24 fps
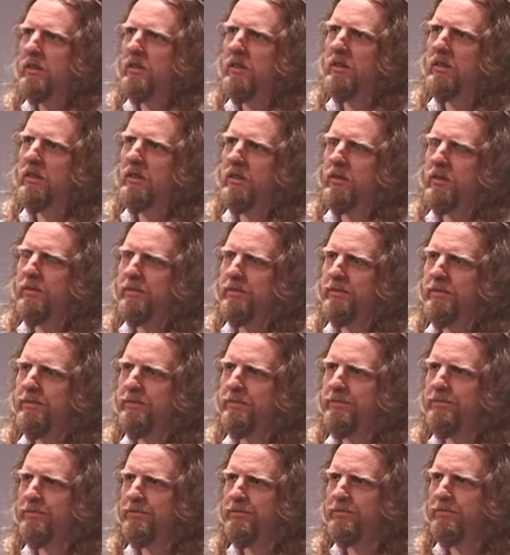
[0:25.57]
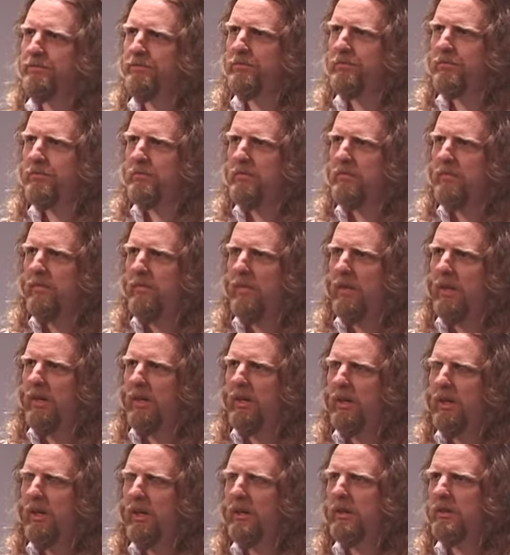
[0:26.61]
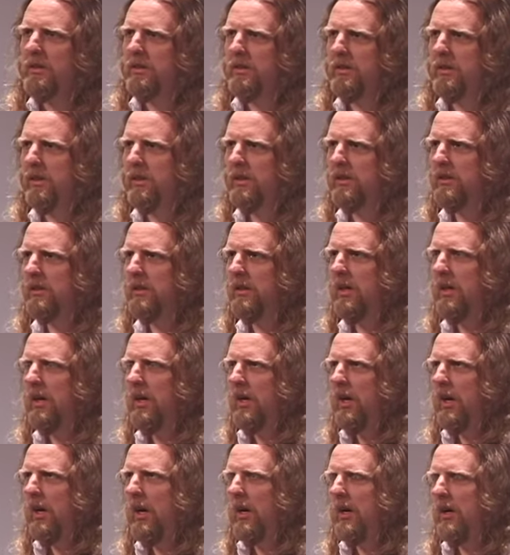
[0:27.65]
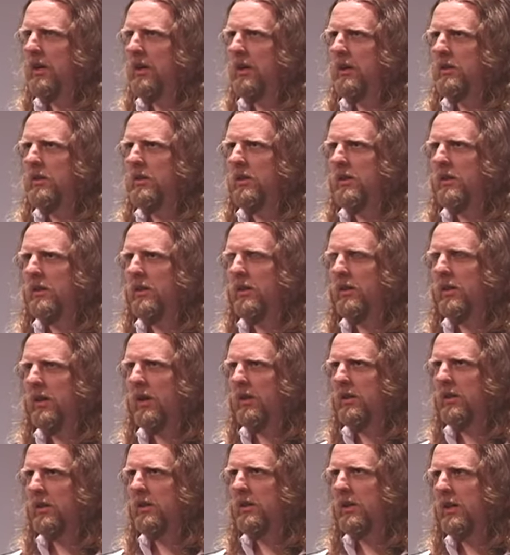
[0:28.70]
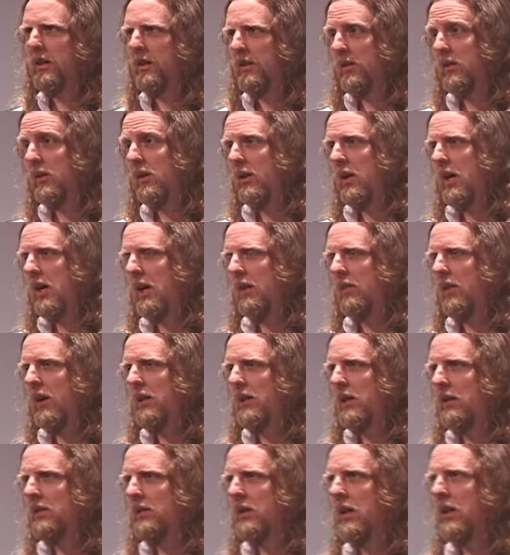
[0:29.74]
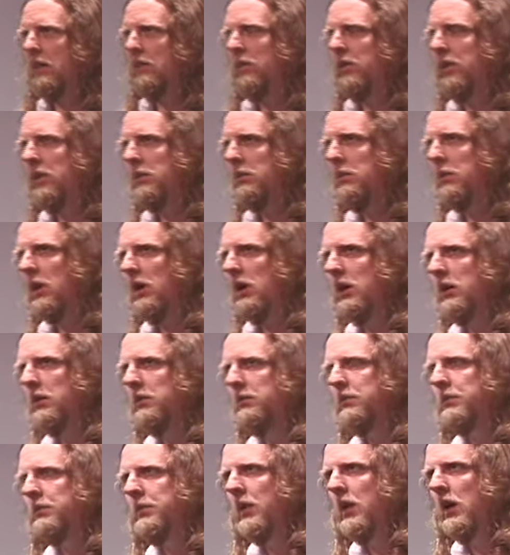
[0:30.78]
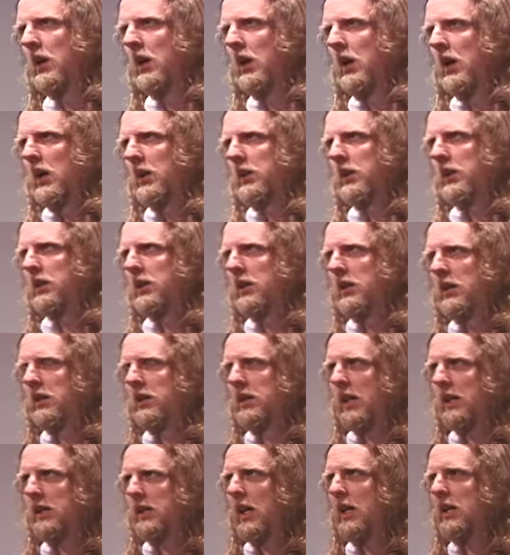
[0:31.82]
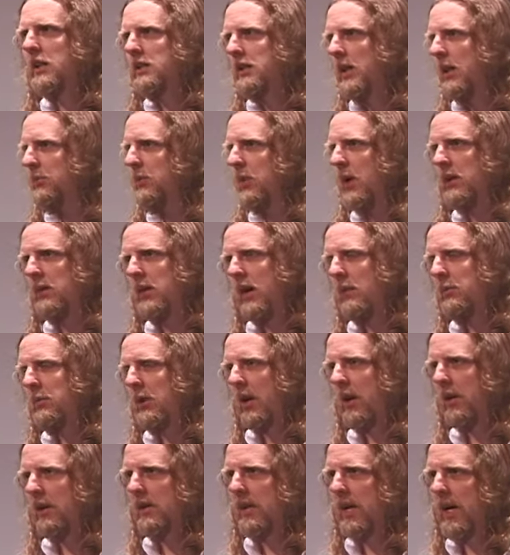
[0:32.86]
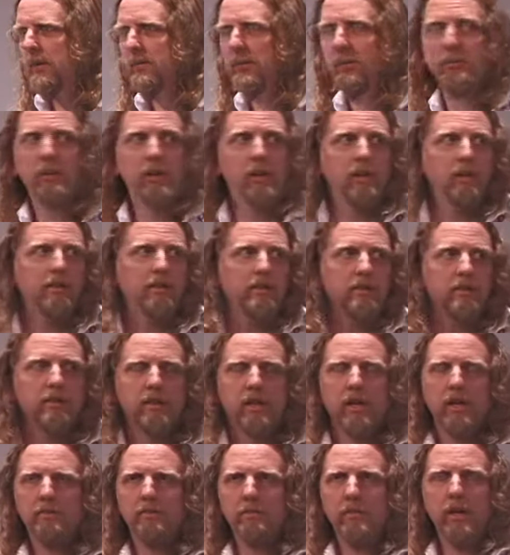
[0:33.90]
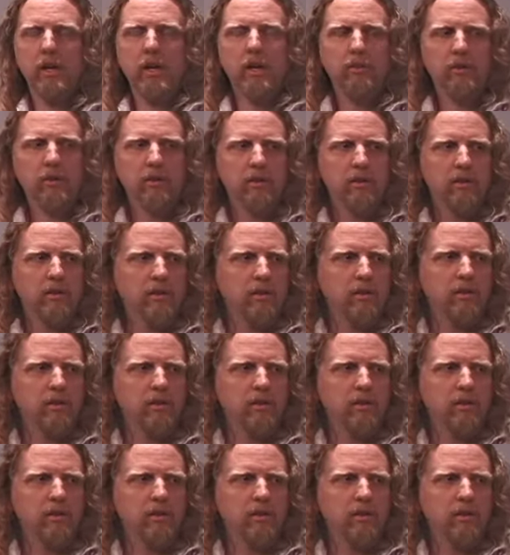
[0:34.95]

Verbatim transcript: Where would you dream of going? Yeah. yeah. There are yeah there are a lot of ideas I have. The, um, the technology upgrades happen all the time. I mean, this is, I haven't.